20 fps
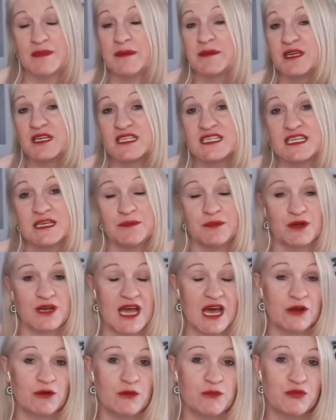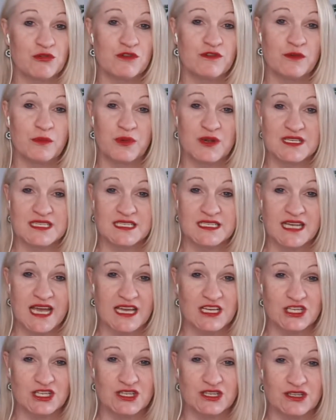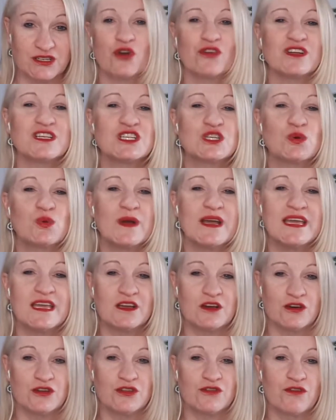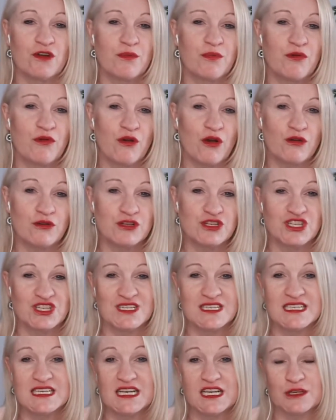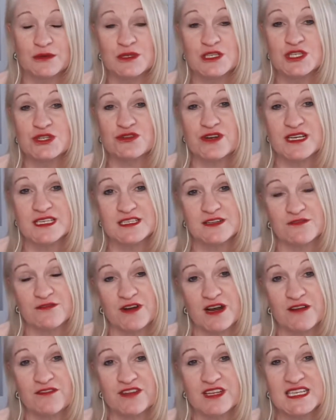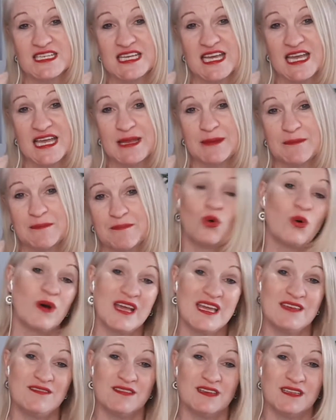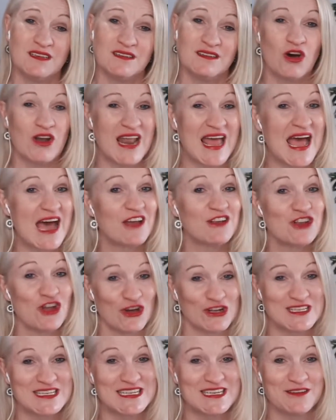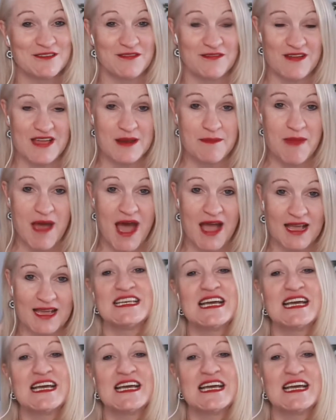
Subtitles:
Maybe a tip on how to improve a presentation, or a tweak on your approach in dealing with stress in front of your team, or even on how not to give feedback.